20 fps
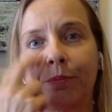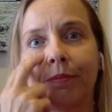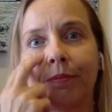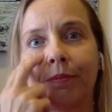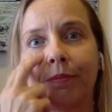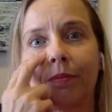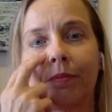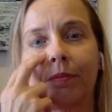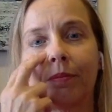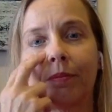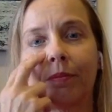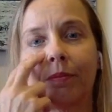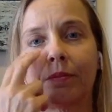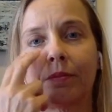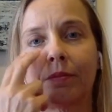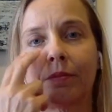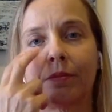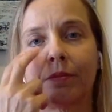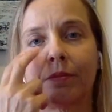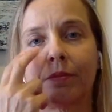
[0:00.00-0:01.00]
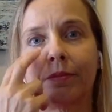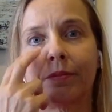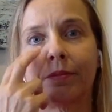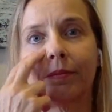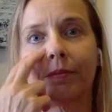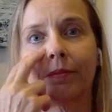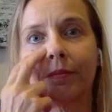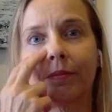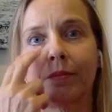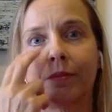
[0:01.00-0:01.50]

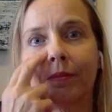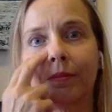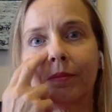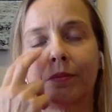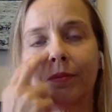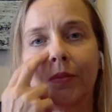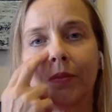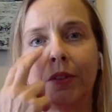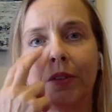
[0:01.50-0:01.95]
Nothing is said.